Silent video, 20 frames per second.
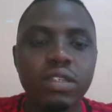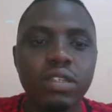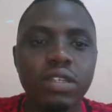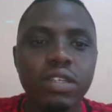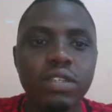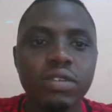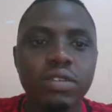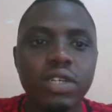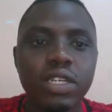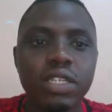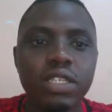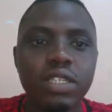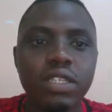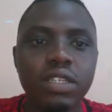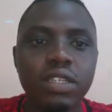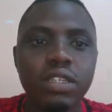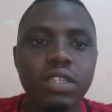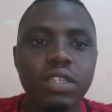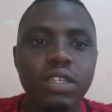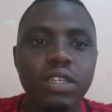As you can
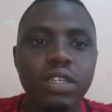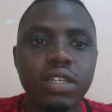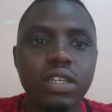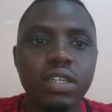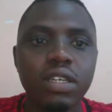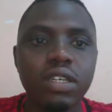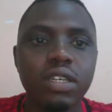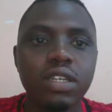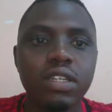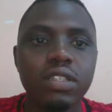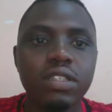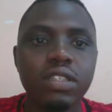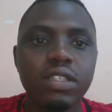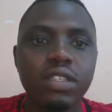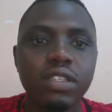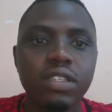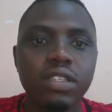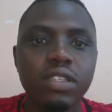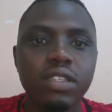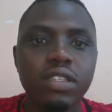see, let's
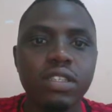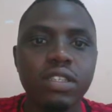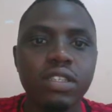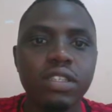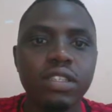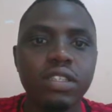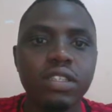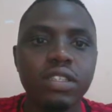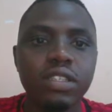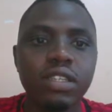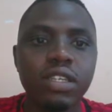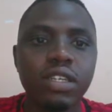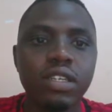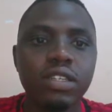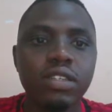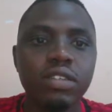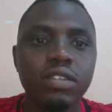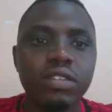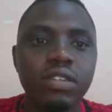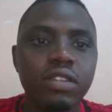register this
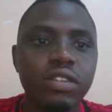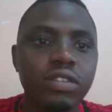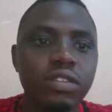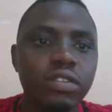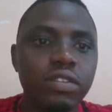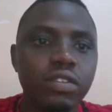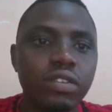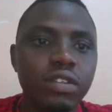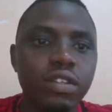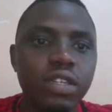guy Joseph